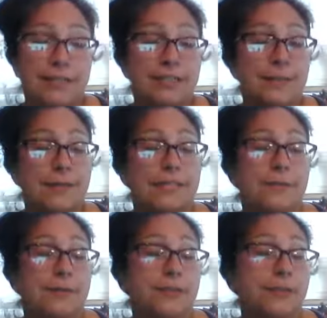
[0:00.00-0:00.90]
Some
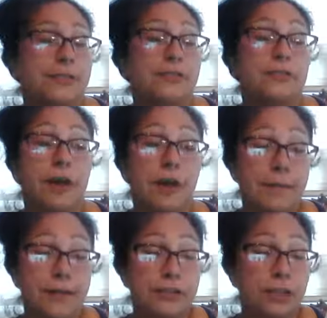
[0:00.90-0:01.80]
examples are to draw a
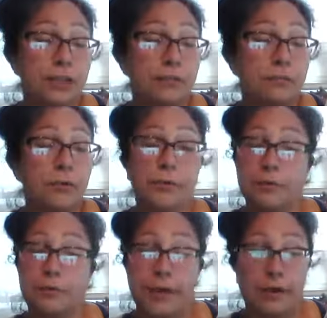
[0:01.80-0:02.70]
picture, mold
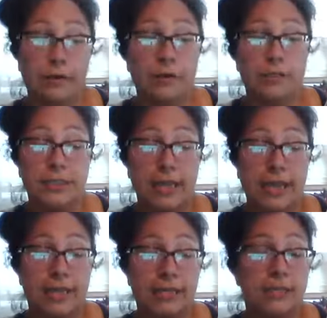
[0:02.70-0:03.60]
with Play-Doh or
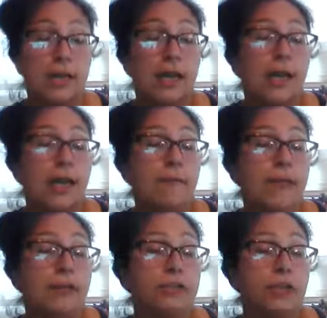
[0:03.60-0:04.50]
sand, and
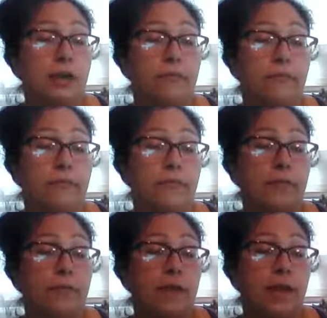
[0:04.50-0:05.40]
make a chart of
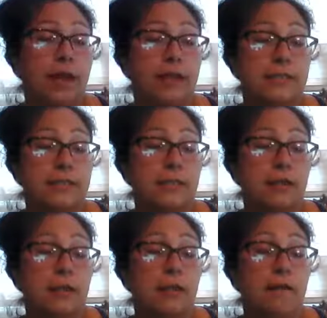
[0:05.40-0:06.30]
the kinds
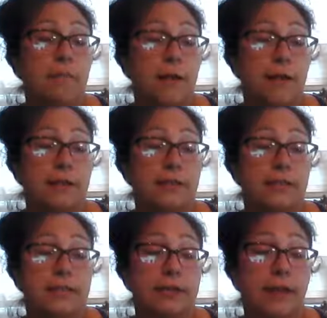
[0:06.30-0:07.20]
of bugs
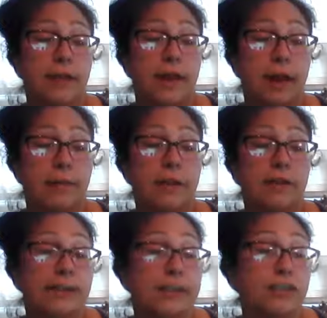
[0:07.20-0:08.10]
they saw and how many
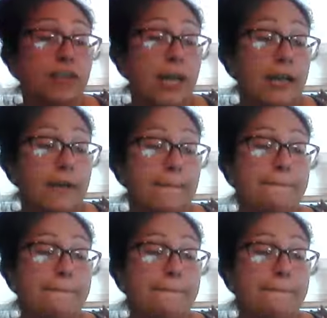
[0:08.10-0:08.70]
of each kind.